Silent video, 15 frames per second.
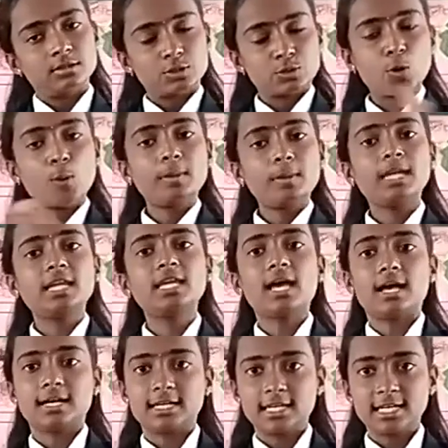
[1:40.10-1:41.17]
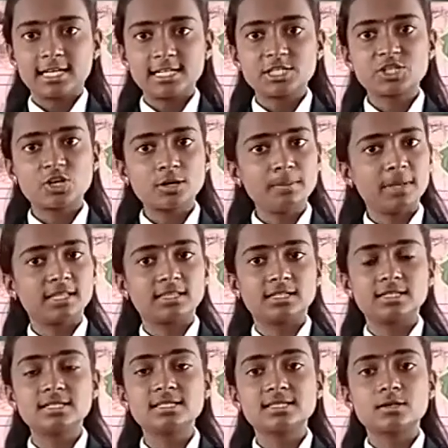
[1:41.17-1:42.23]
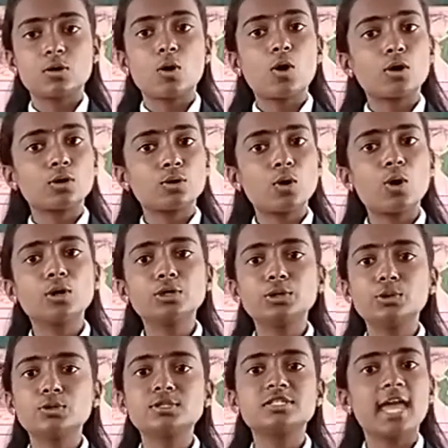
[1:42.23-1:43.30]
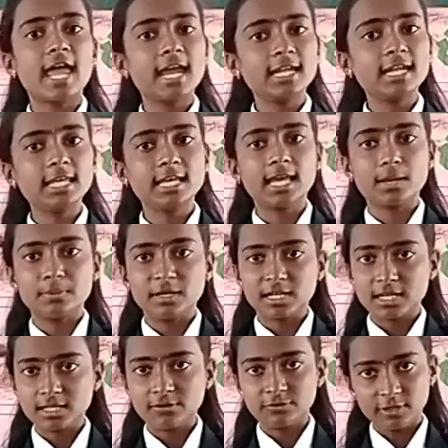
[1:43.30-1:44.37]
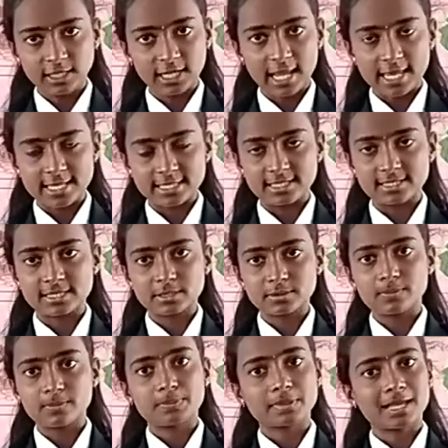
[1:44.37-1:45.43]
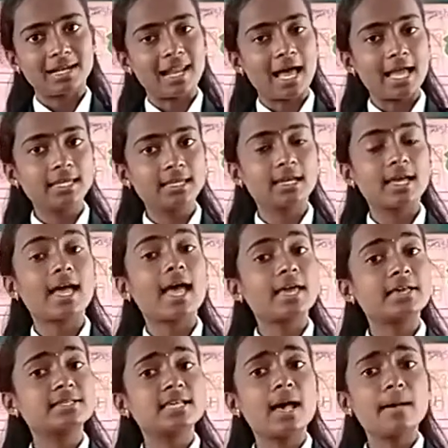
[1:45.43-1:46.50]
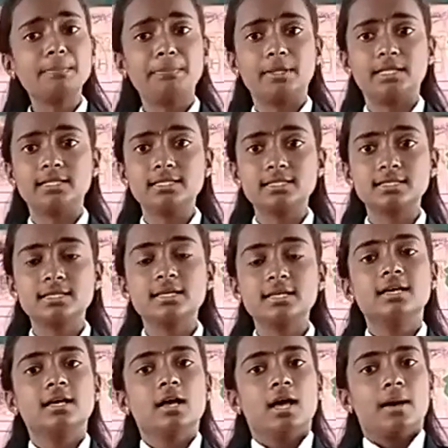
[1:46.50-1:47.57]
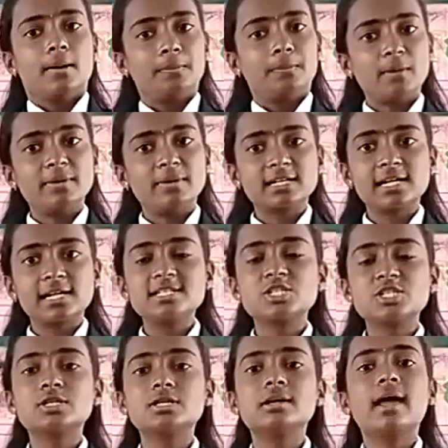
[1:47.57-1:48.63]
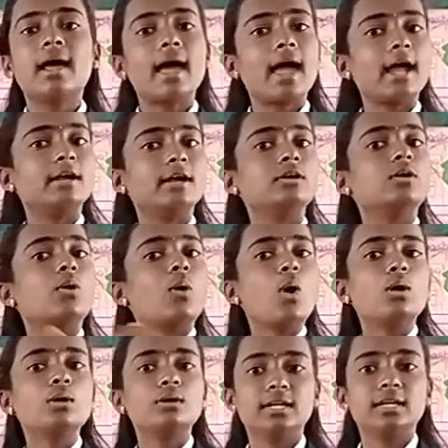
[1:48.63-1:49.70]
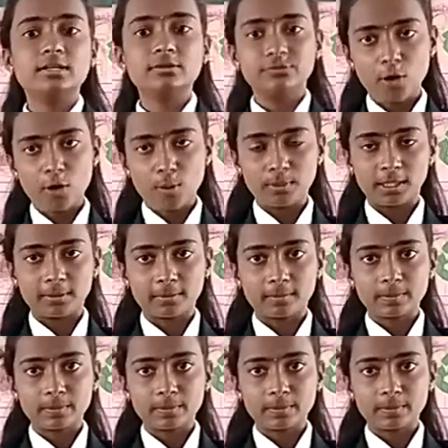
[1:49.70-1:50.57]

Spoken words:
so many agriculture methods are not used any chemical fertilizers. Like examples, permaculture and organic farming.